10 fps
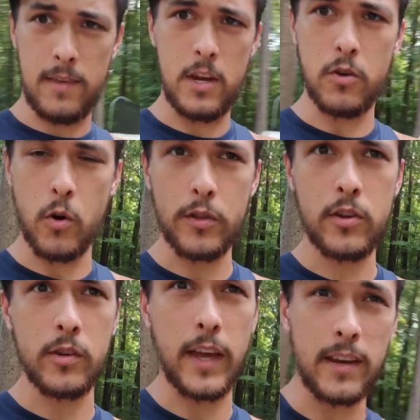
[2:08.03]
here in North
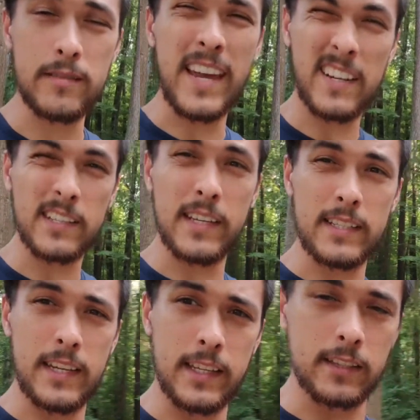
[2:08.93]
Carolina. Technically, it's
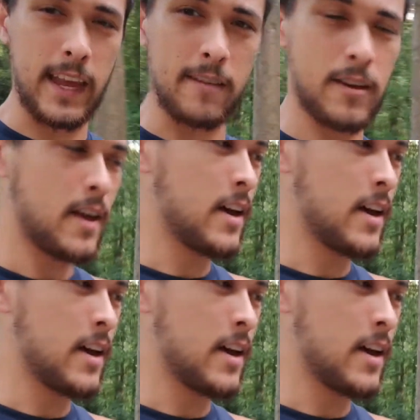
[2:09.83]
illegal to have